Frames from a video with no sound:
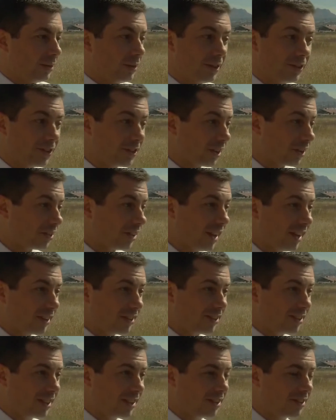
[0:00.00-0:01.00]
This is our
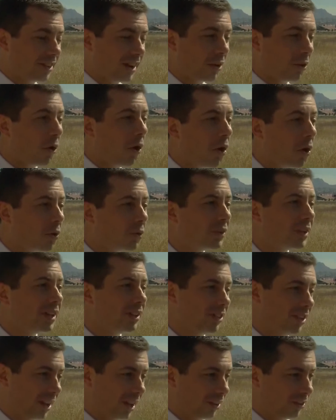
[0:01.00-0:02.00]
chance. It is our only
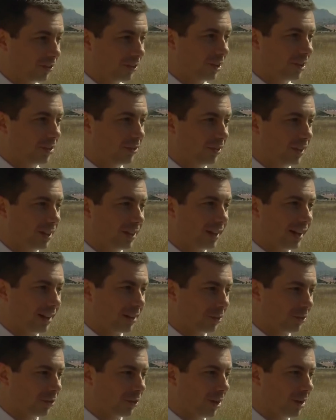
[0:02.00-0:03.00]
chance to defeat
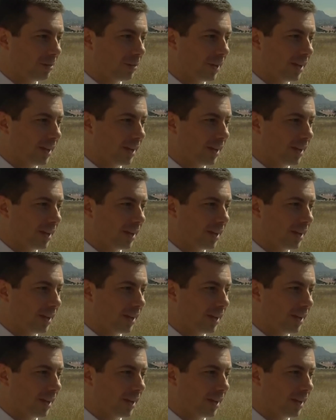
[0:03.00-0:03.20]
Donald Trump.